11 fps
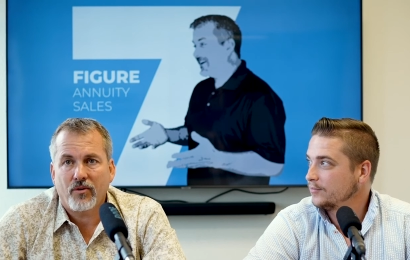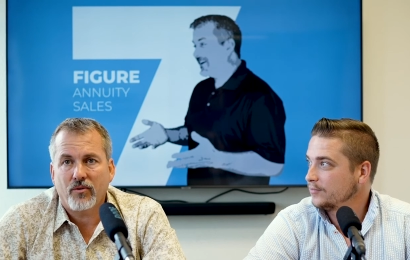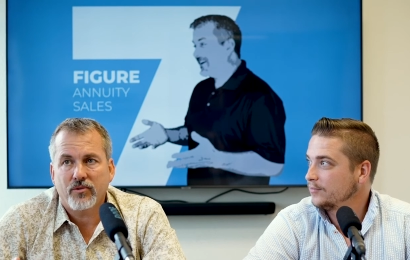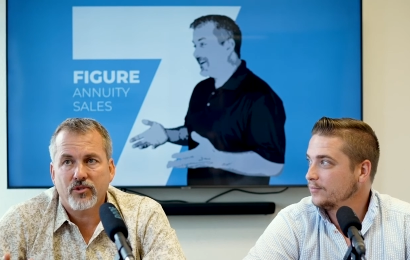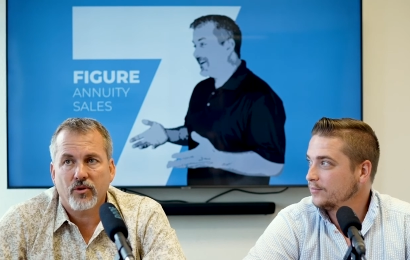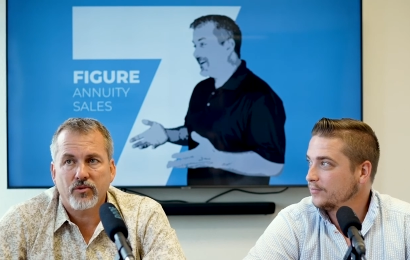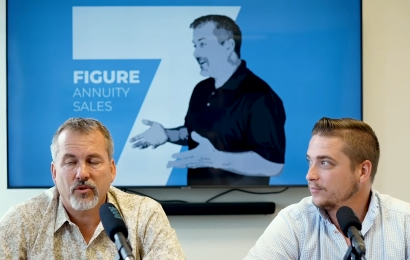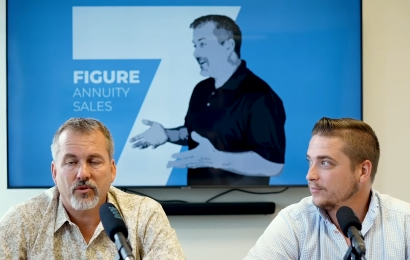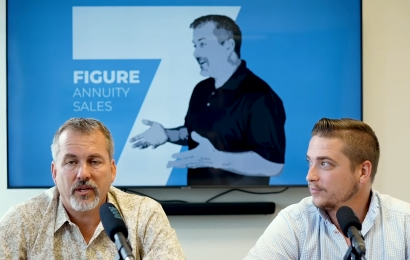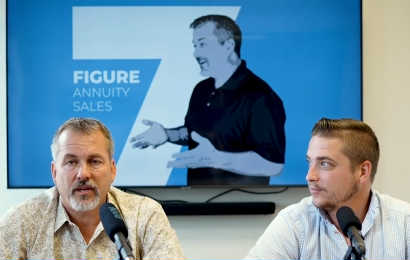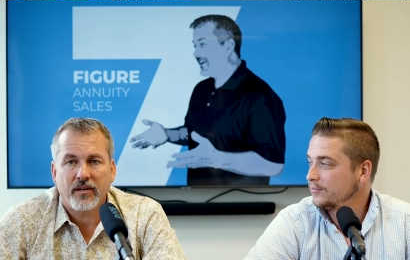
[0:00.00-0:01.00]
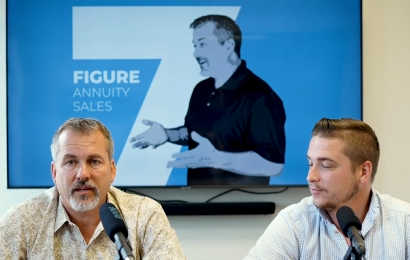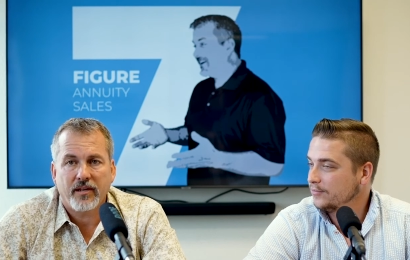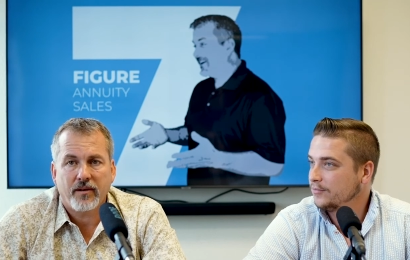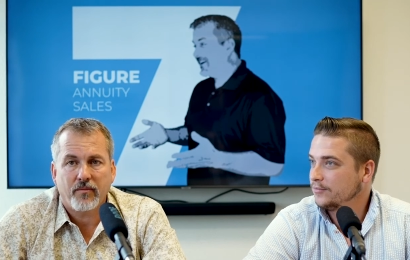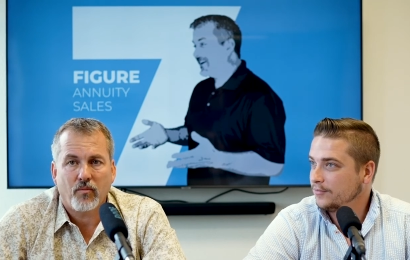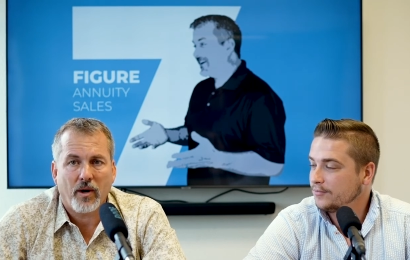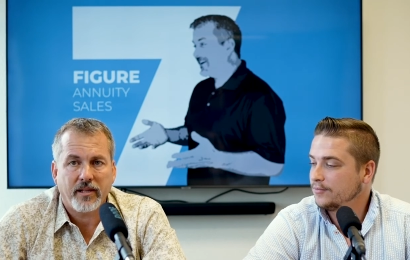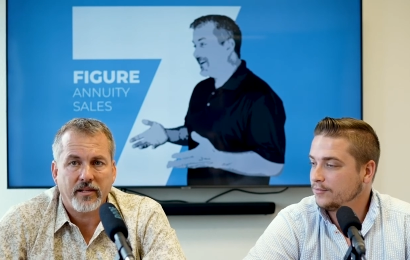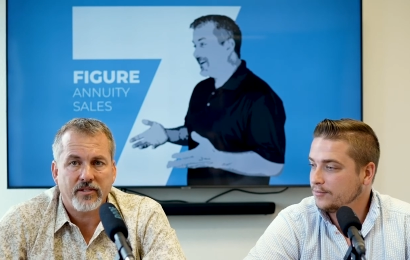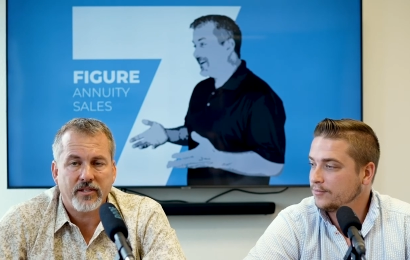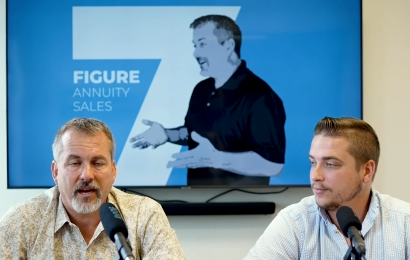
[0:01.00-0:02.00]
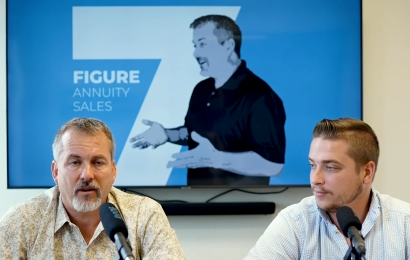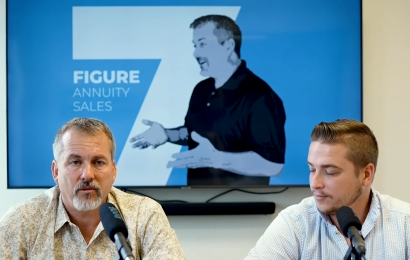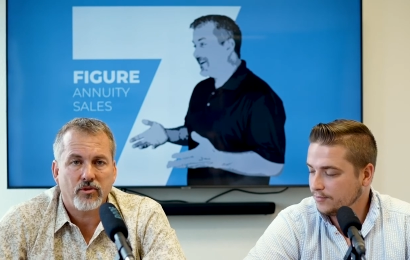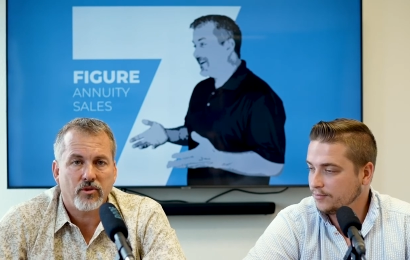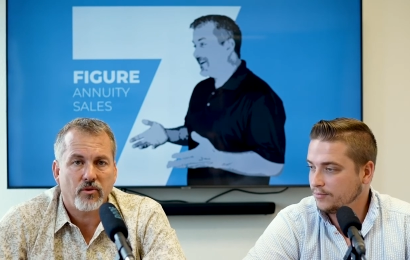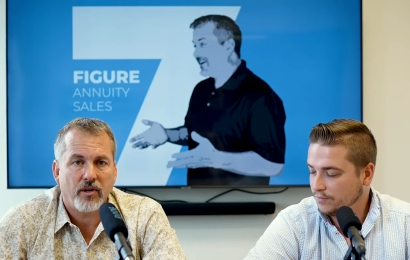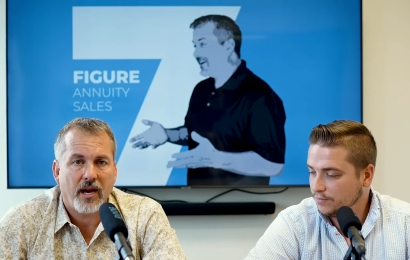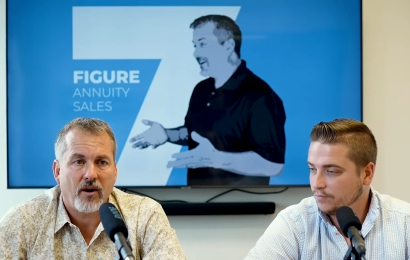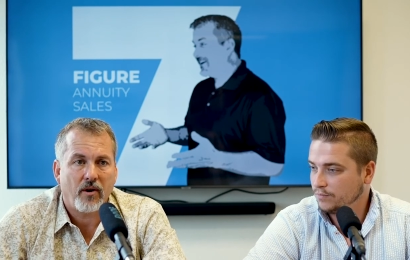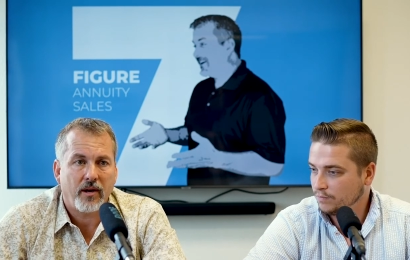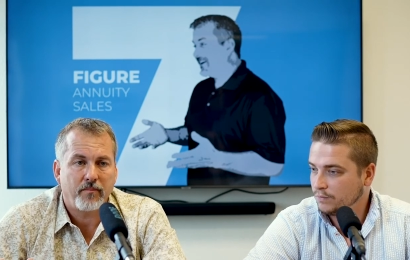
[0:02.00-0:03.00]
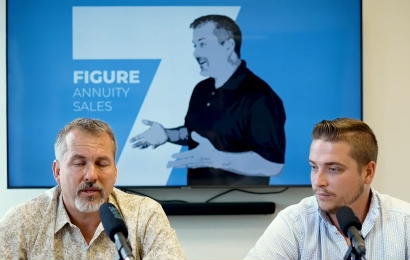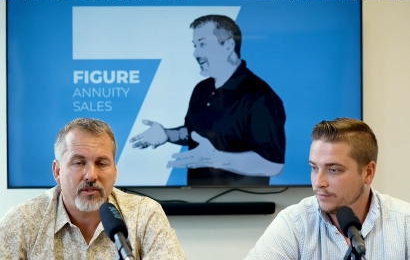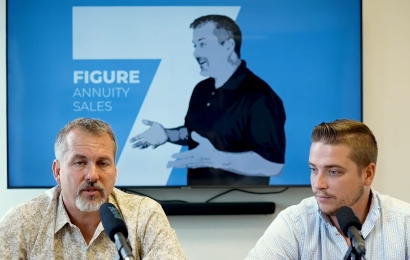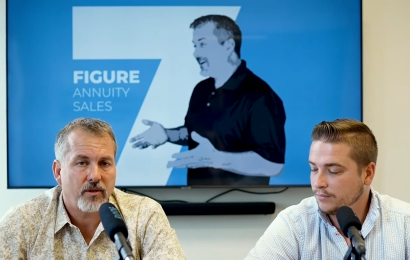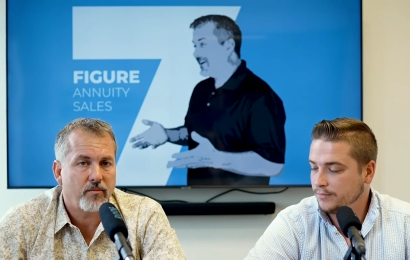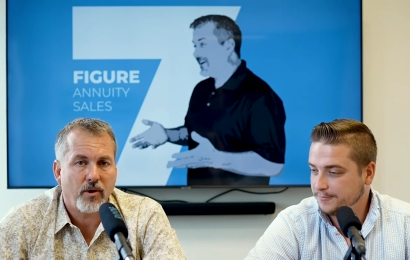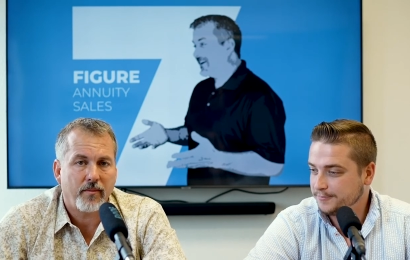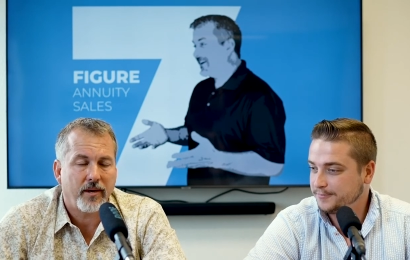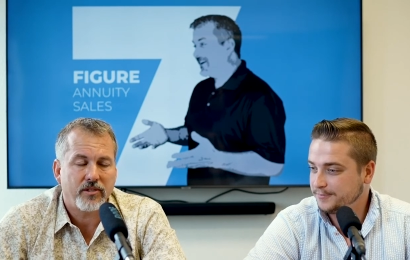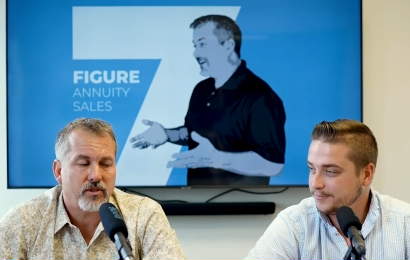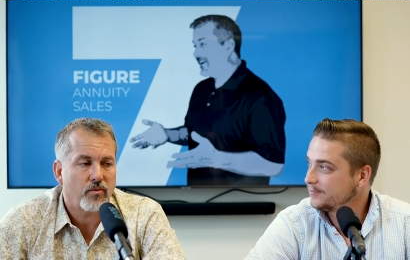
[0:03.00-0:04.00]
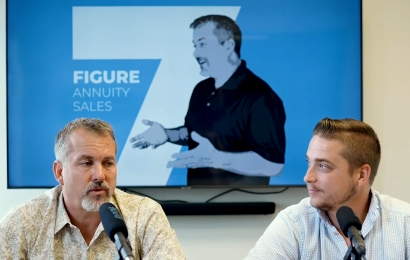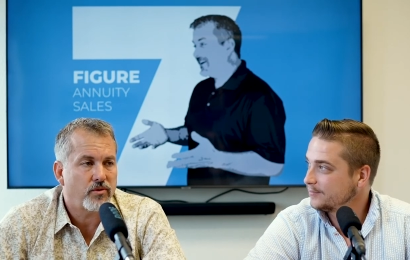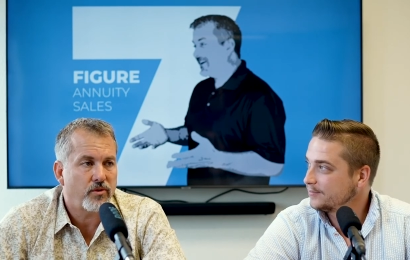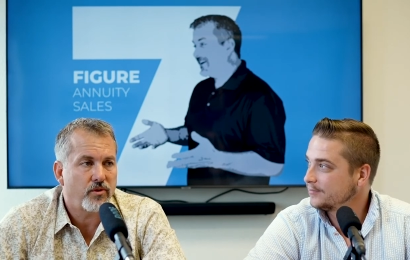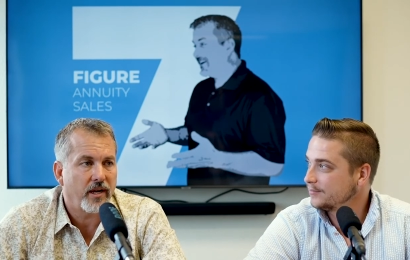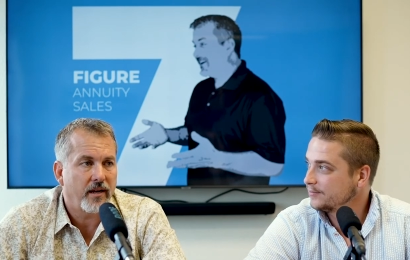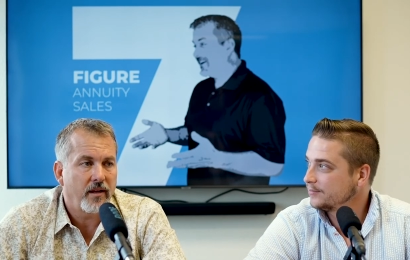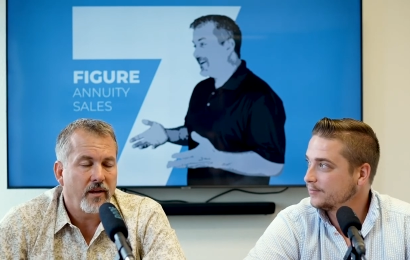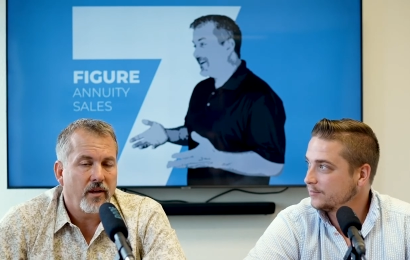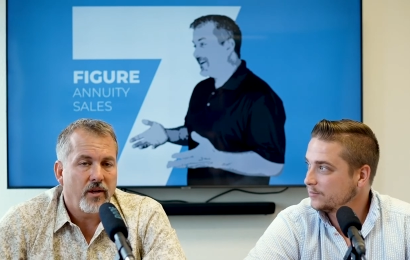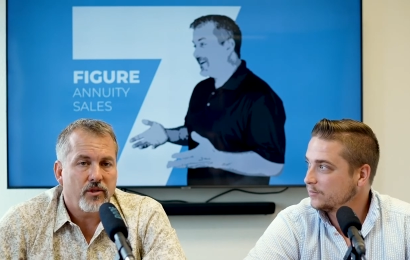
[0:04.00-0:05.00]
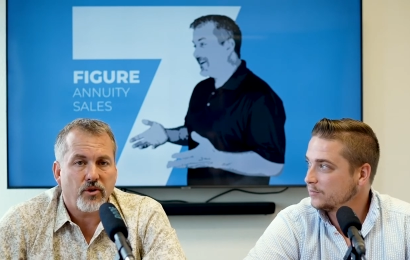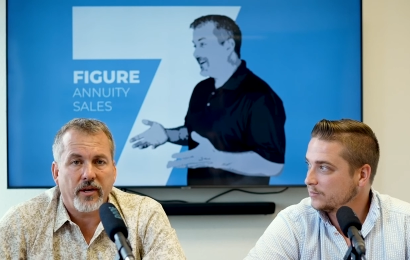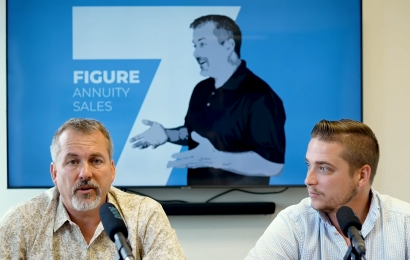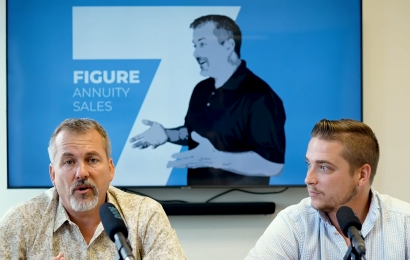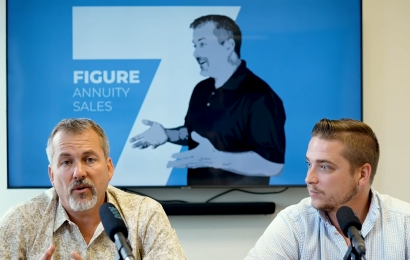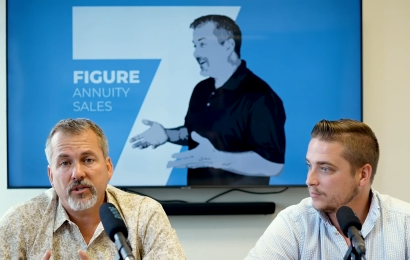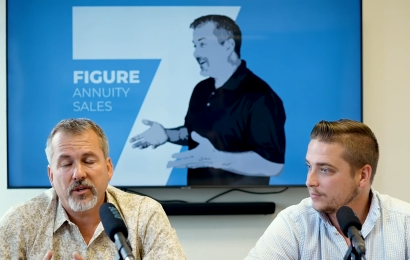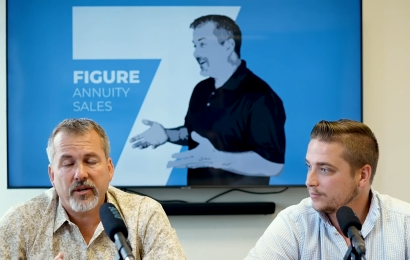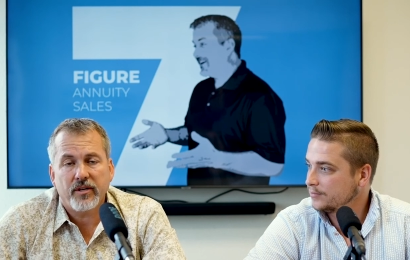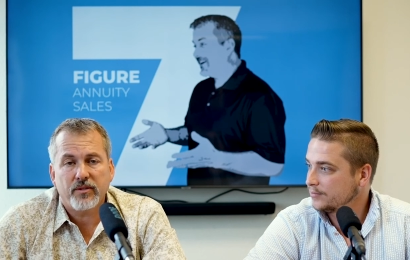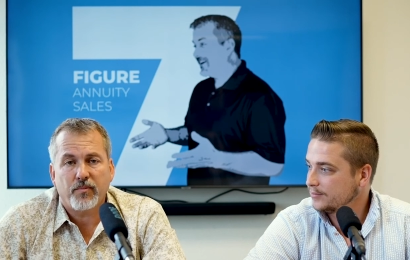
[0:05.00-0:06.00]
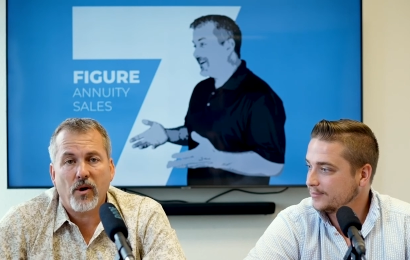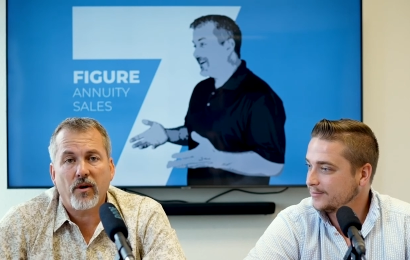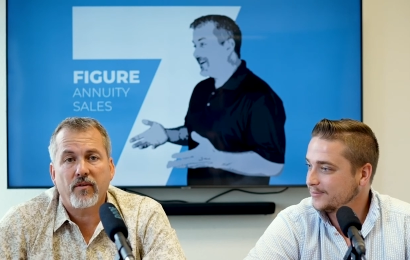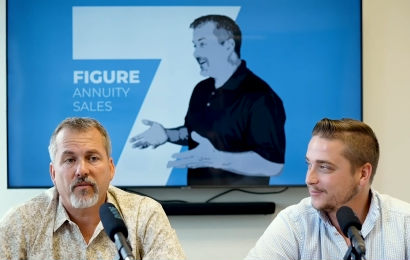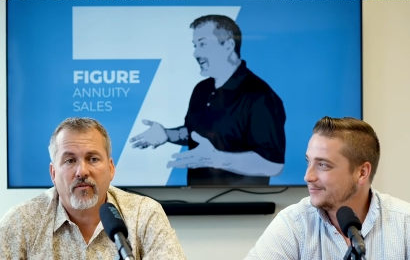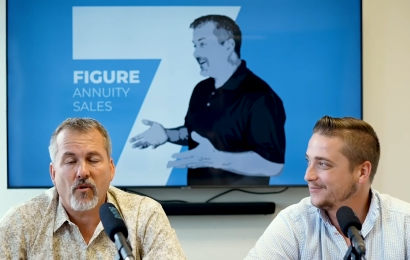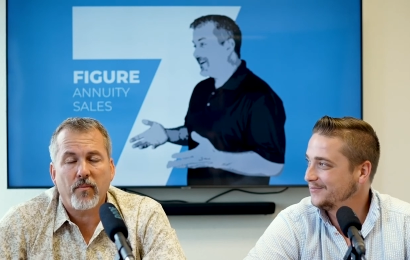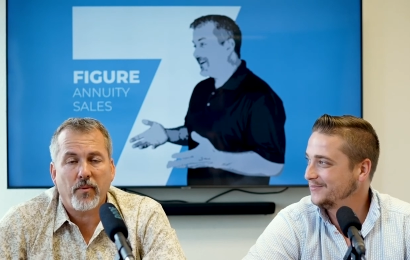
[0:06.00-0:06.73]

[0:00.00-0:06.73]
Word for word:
Speaker 1: oh, so-and-so didn't write this down, so now I missed an appointment. I just won't do that. So I know it took us part four